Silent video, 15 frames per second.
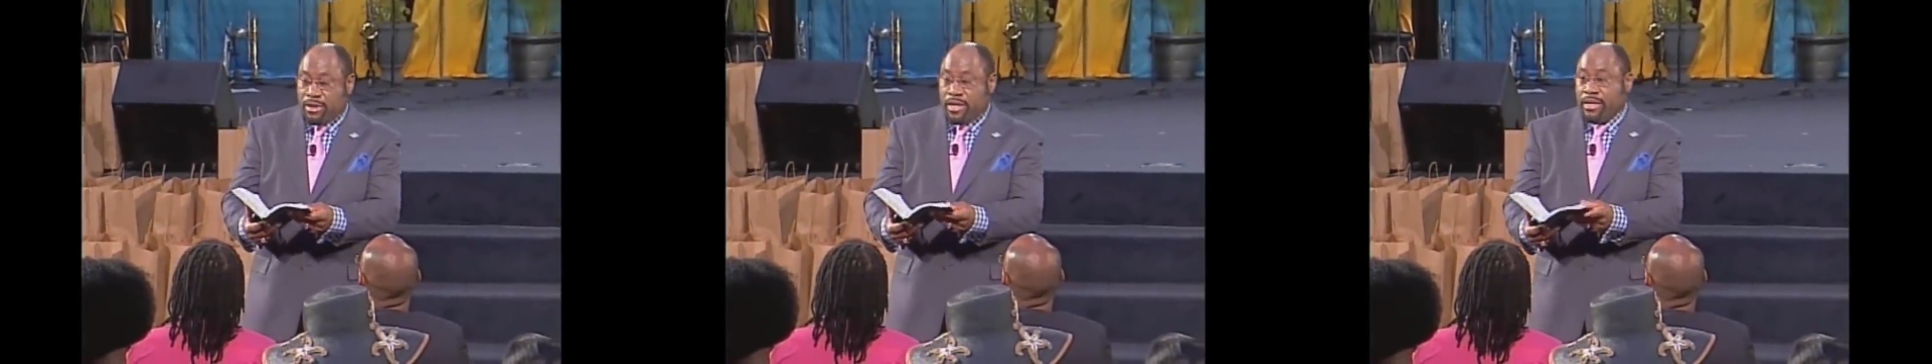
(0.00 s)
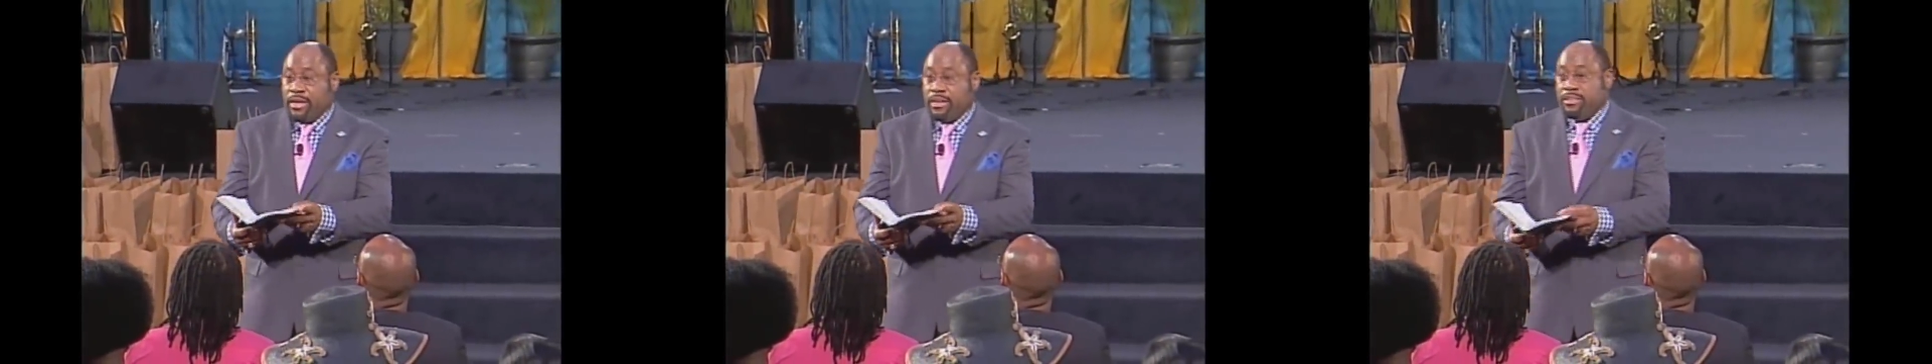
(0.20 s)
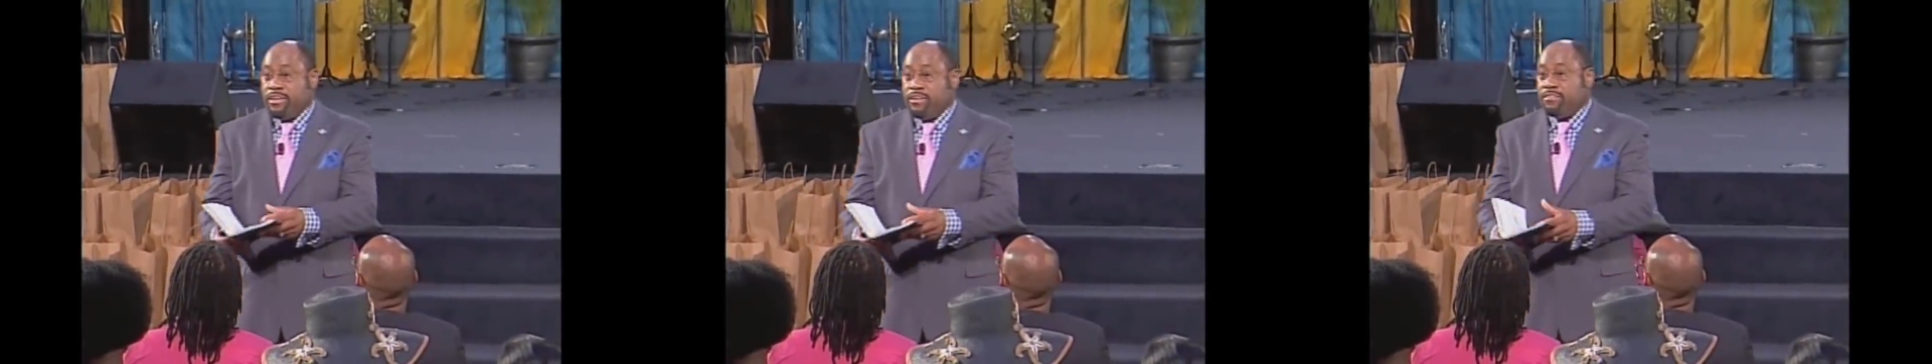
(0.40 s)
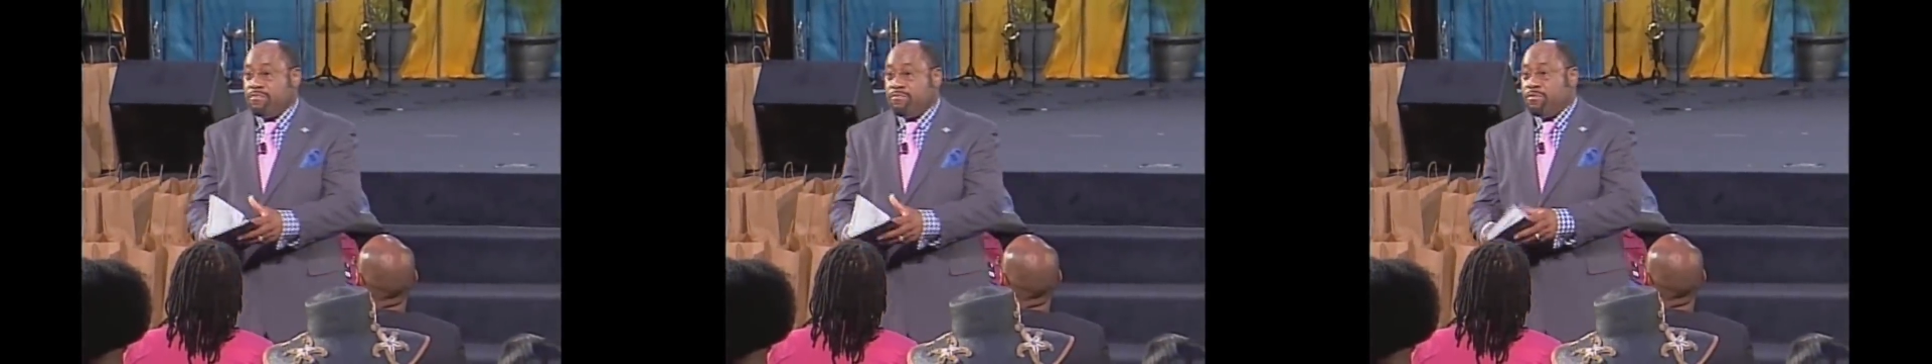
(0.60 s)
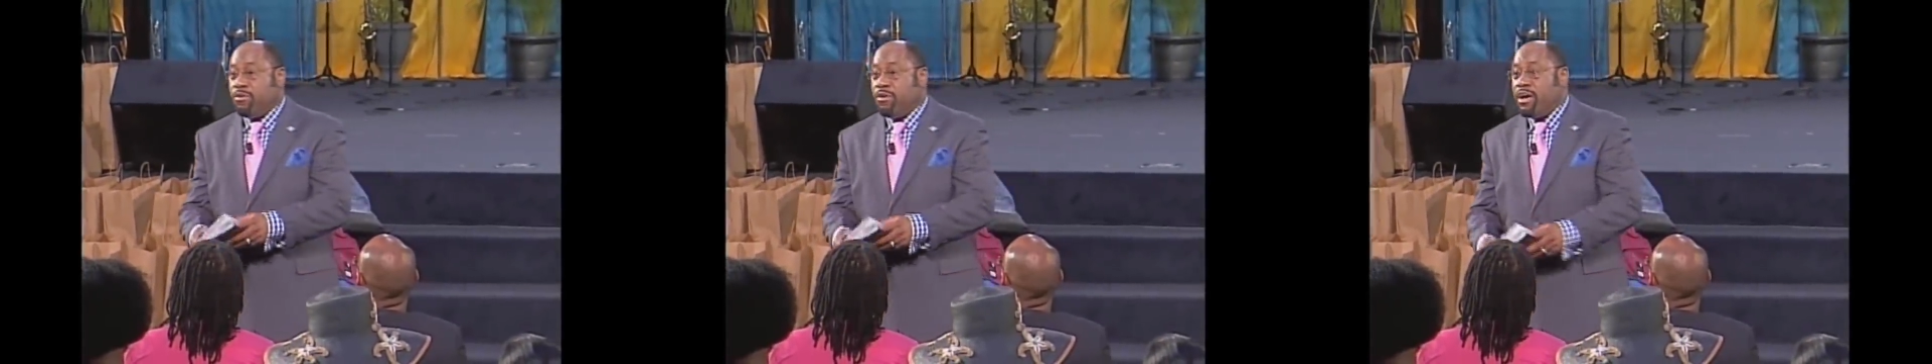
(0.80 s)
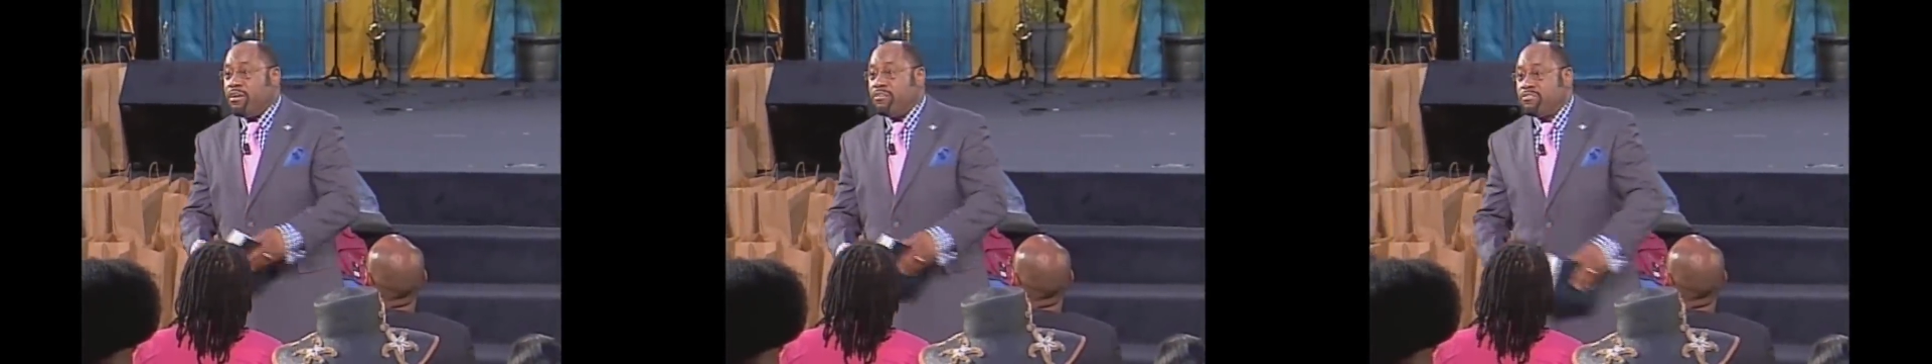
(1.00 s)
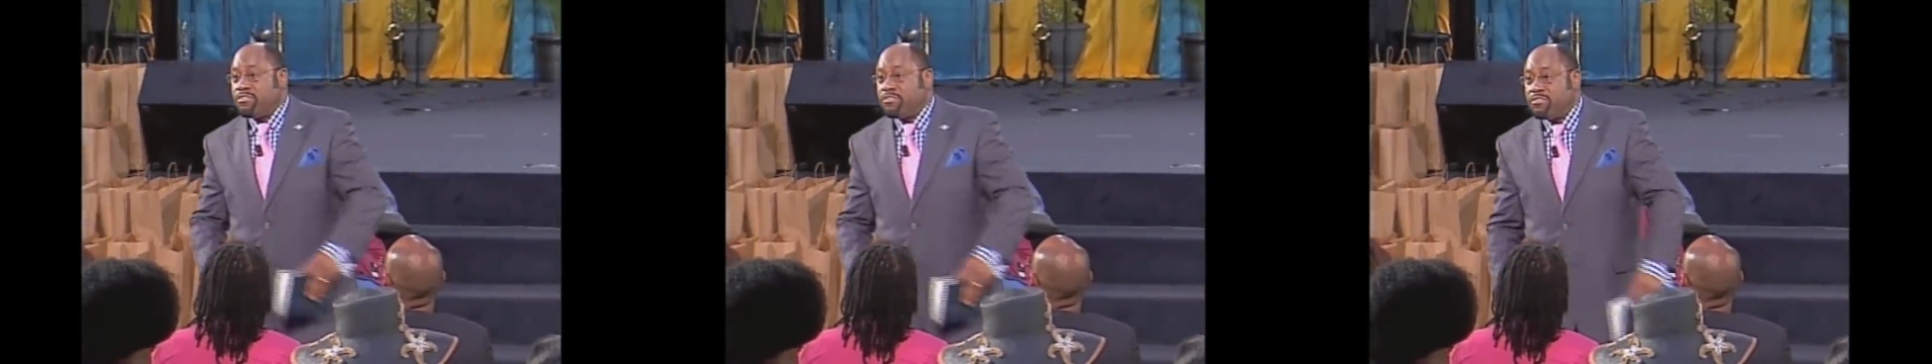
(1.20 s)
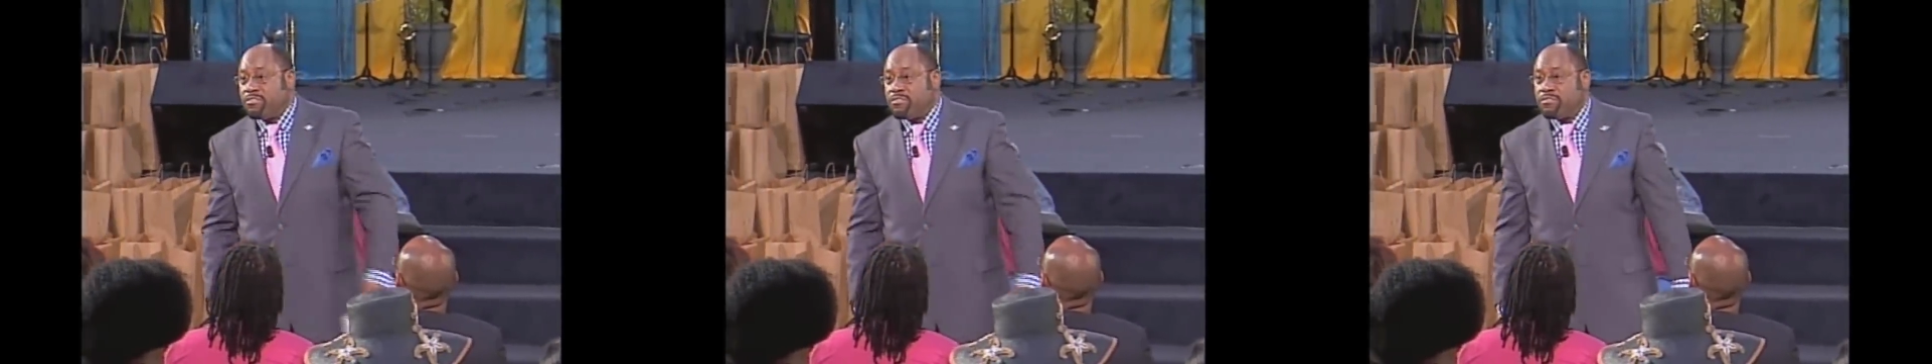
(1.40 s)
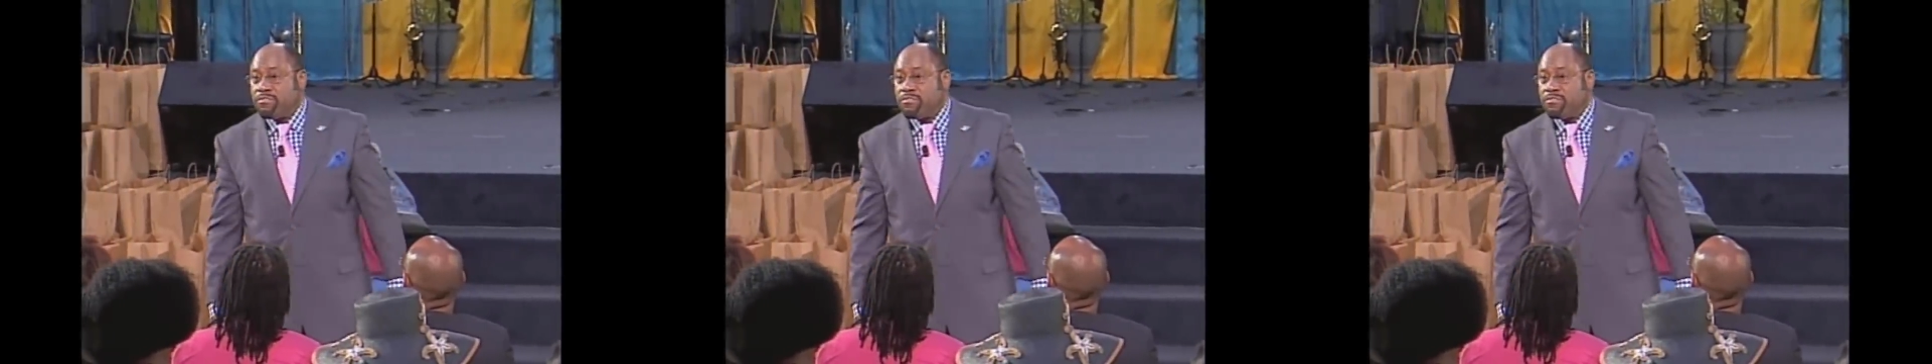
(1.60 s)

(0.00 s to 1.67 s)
you get kids in four houses.